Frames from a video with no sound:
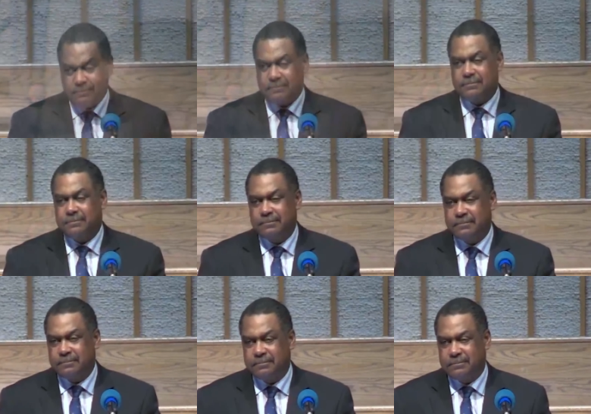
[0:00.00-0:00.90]

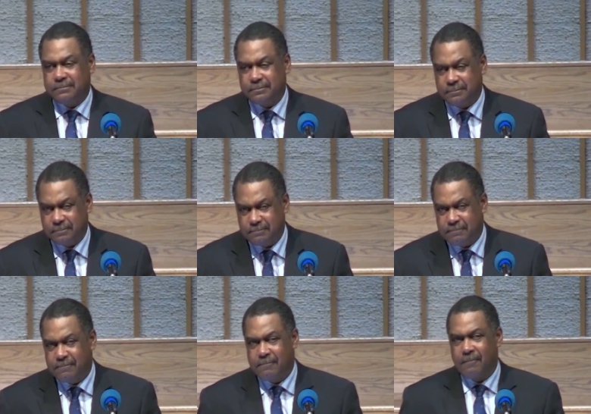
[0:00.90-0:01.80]

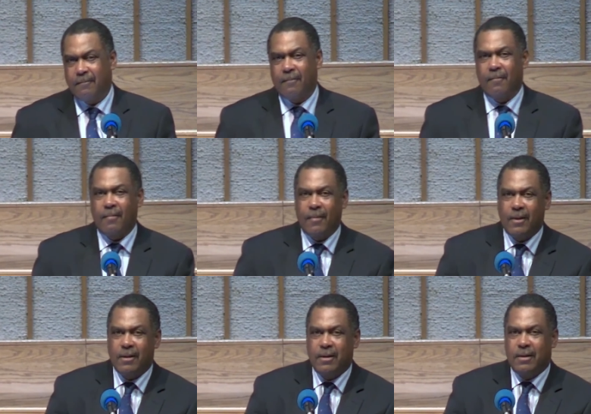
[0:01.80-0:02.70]

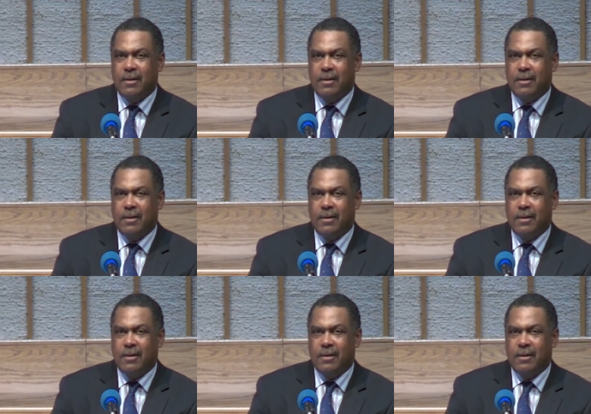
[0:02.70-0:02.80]
(silence)